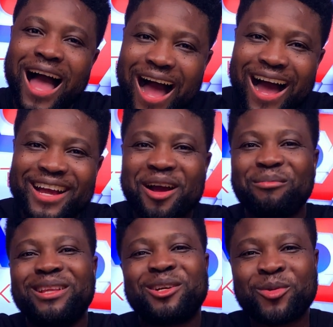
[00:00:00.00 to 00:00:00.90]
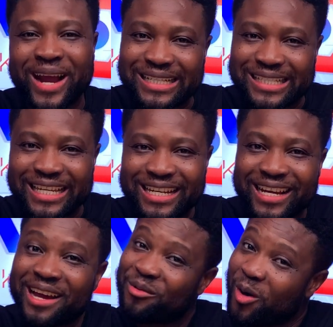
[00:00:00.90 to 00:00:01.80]
Hi, I'm Little Crazy,
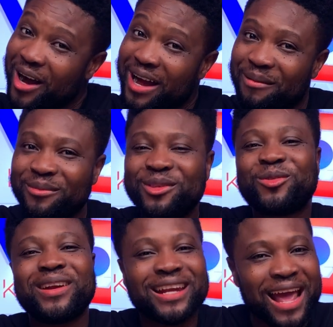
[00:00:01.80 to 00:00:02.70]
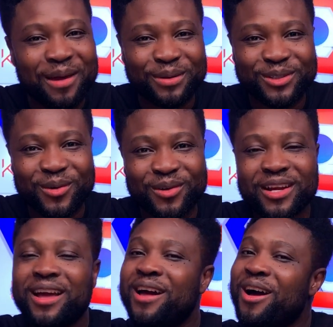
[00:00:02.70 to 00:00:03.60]
and welcome to another episode
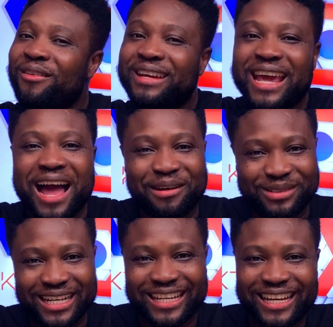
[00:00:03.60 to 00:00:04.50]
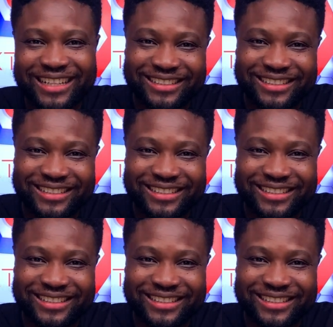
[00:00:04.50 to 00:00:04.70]
of Gear Up Chale.